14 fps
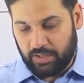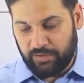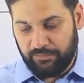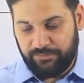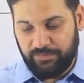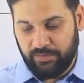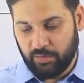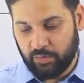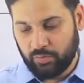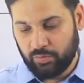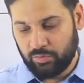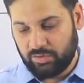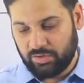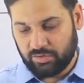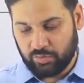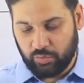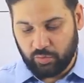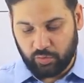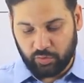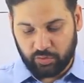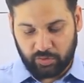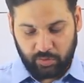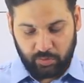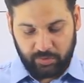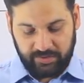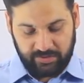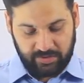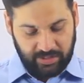If you just go
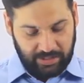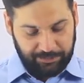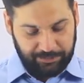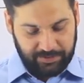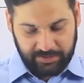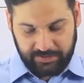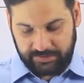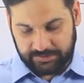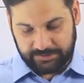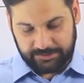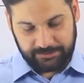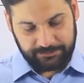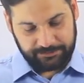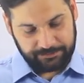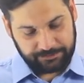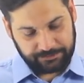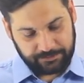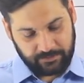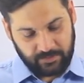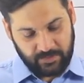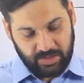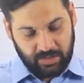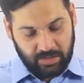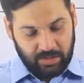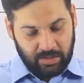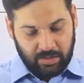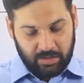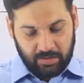through its chapters,
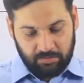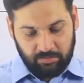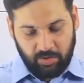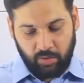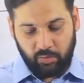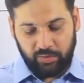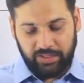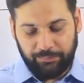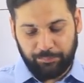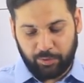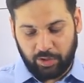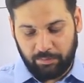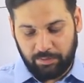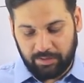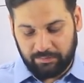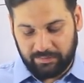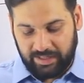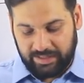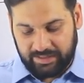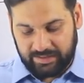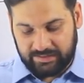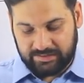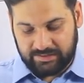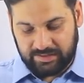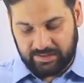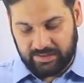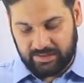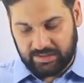the only problem that I
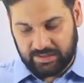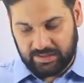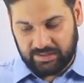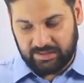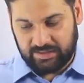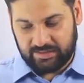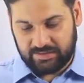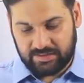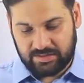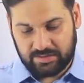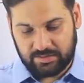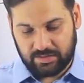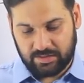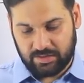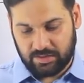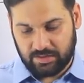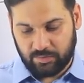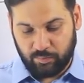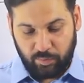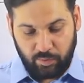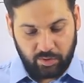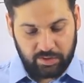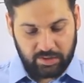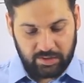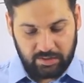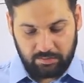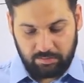see in this book